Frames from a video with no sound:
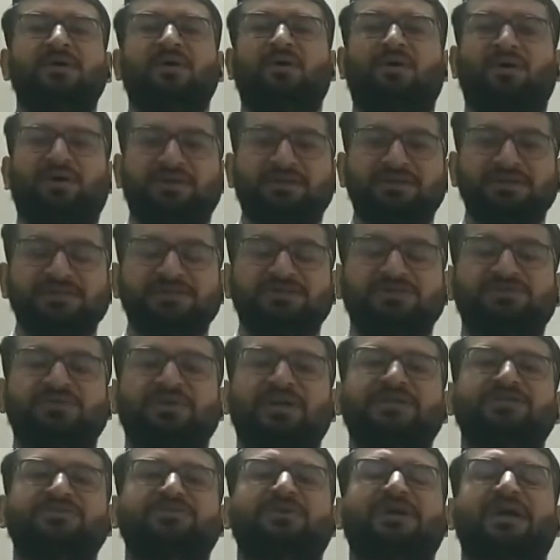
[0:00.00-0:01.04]
Organs
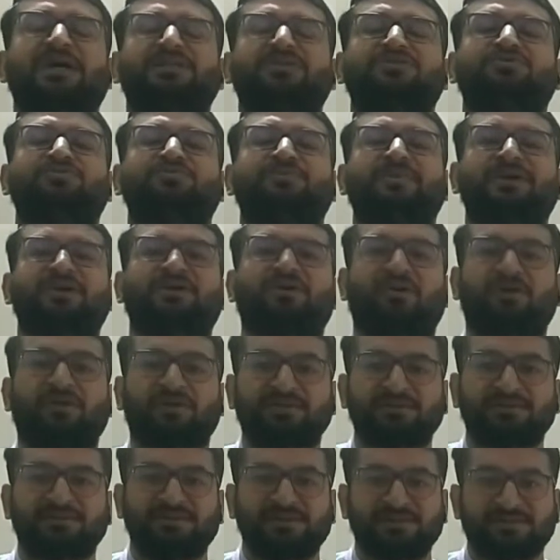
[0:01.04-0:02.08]
unite together to make
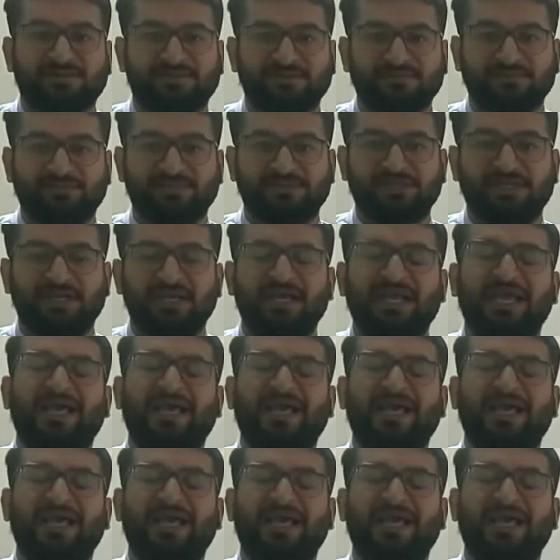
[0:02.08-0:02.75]
organ systems.